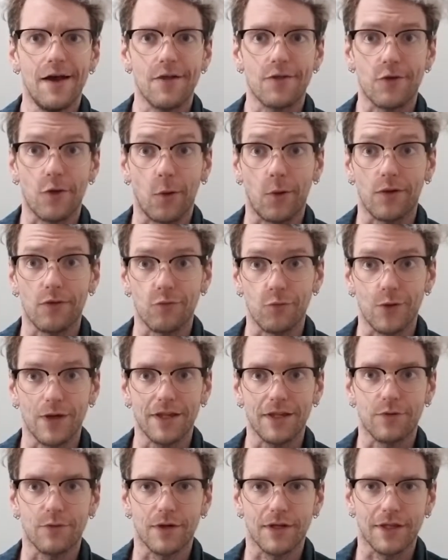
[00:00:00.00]
So it's
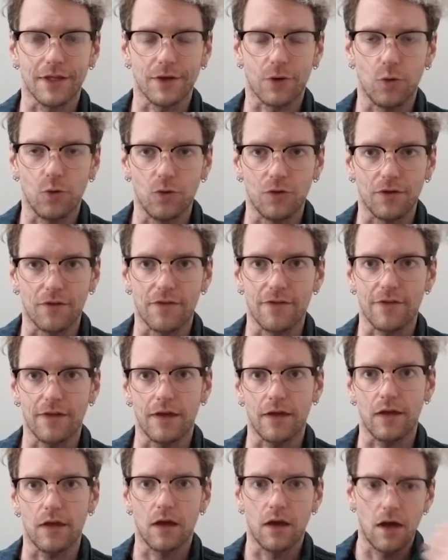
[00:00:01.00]
really, really cool to
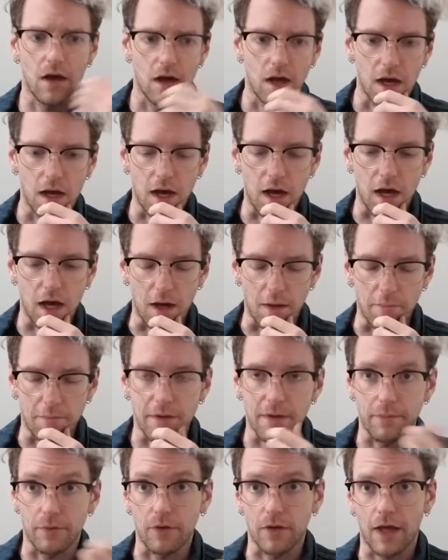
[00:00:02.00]
see
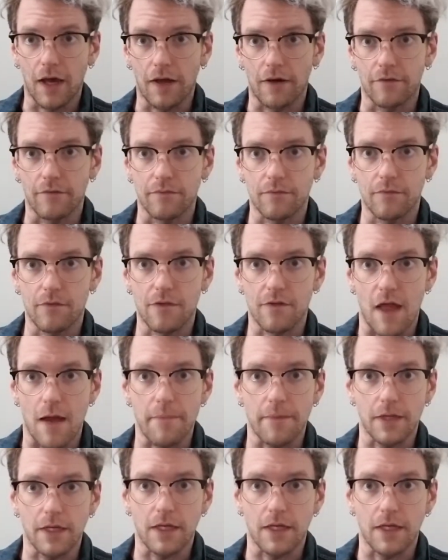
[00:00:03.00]
people kind of stepping